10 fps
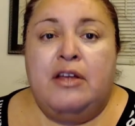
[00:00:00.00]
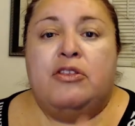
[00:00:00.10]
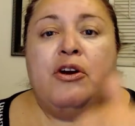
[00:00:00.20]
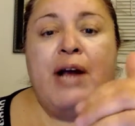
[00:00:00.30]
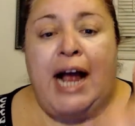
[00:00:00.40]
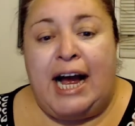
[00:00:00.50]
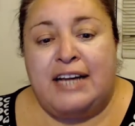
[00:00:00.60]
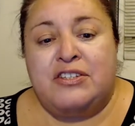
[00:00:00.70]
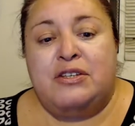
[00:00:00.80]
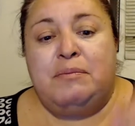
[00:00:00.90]
there
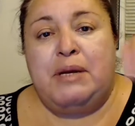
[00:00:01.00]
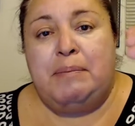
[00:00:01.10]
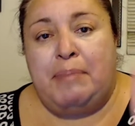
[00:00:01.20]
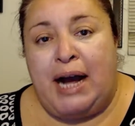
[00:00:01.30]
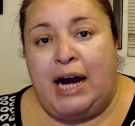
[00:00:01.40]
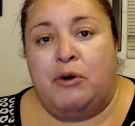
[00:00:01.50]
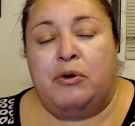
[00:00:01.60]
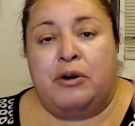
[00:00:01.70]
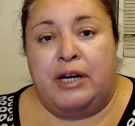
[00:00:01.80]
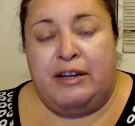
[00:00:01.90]
has to be
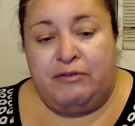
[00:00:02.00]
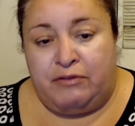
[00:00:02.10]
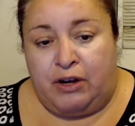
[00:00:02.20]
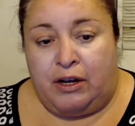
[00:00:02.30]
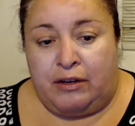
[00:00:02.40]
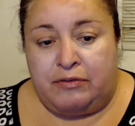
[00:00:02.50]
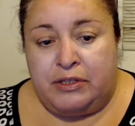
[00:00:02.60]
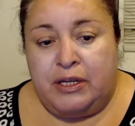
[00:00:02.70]
power involved.